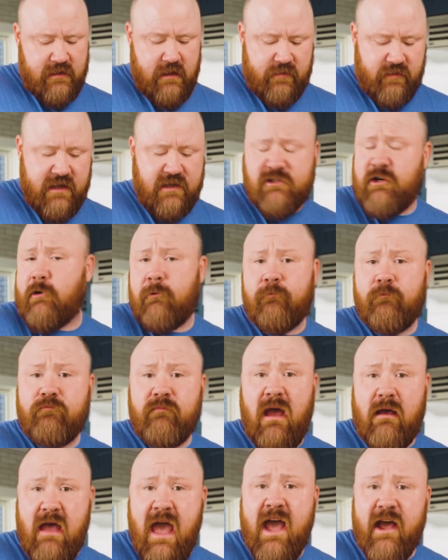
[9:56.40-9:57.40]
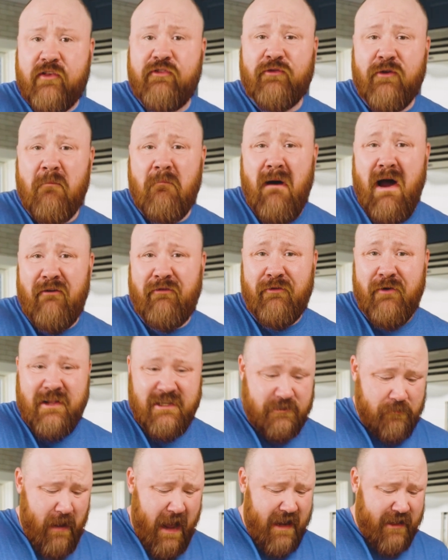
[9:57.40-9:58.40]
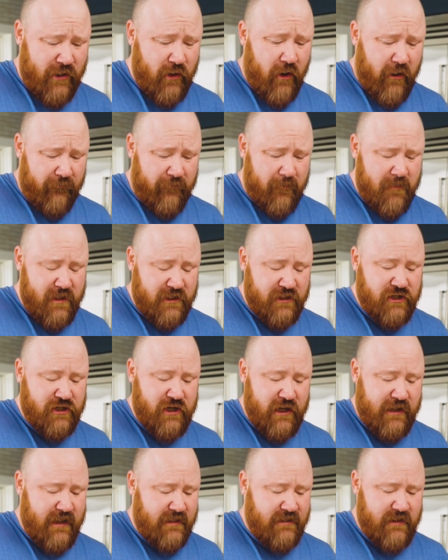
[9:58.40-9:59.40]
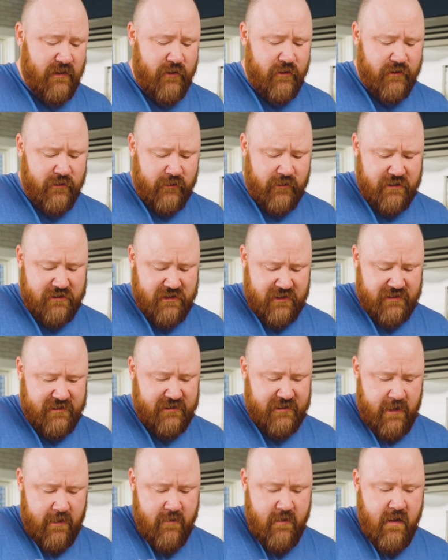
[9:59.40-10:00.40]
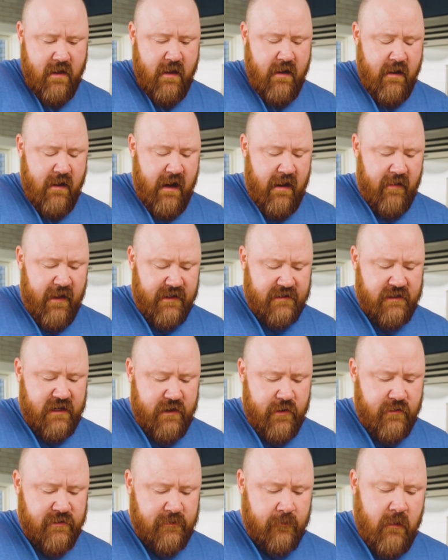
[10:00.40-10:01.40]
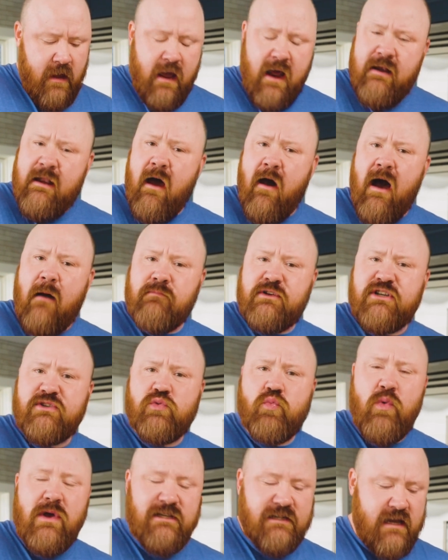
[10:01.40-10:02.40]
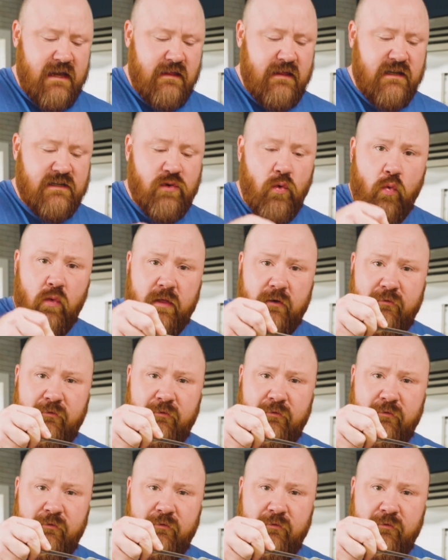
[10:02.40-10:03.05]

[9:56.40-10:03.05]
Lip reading: These are eggs from my friend's backyard from his chickens, and they're delicious, so I like to use them. Now, I'm just whisking this with a